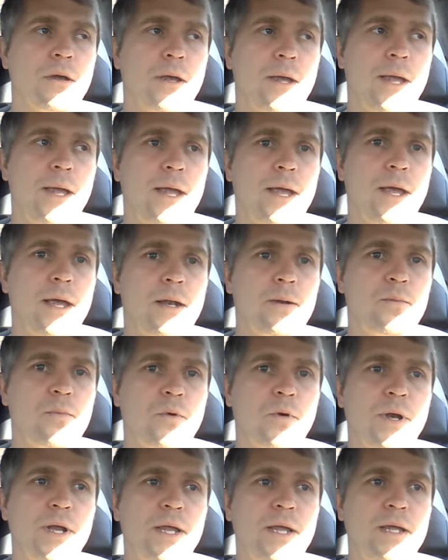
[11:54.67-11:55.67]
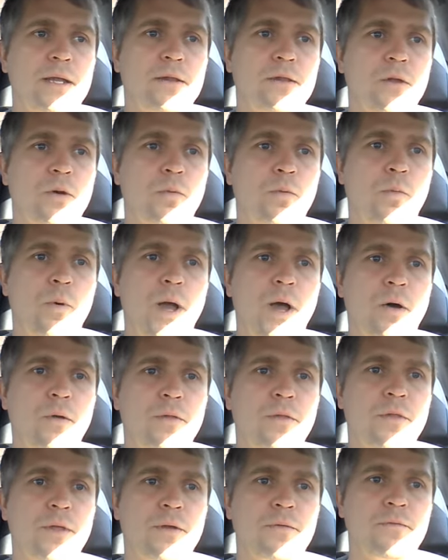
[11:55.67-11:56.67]
and bringing the
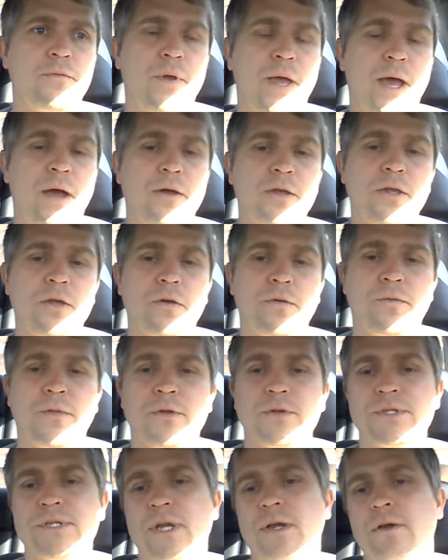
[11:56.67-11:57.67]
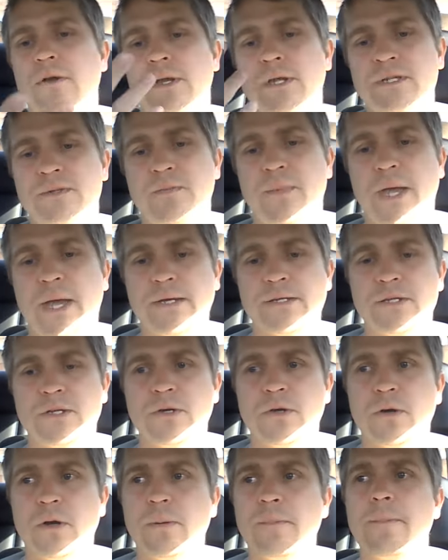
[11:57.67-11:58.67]
wealth and value of those areas back to
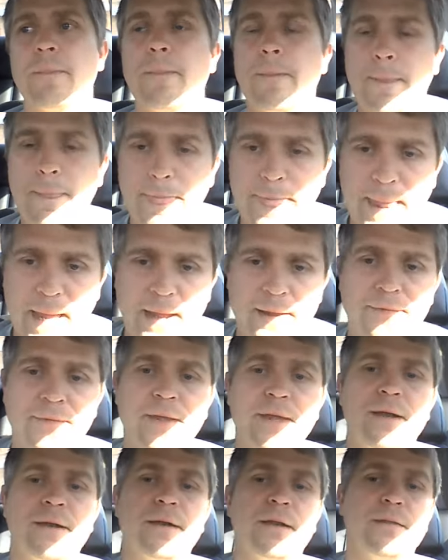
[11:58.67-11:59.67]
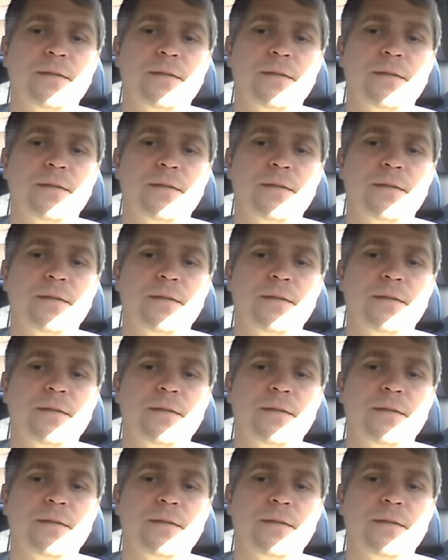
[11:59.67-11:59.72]
Europe, and then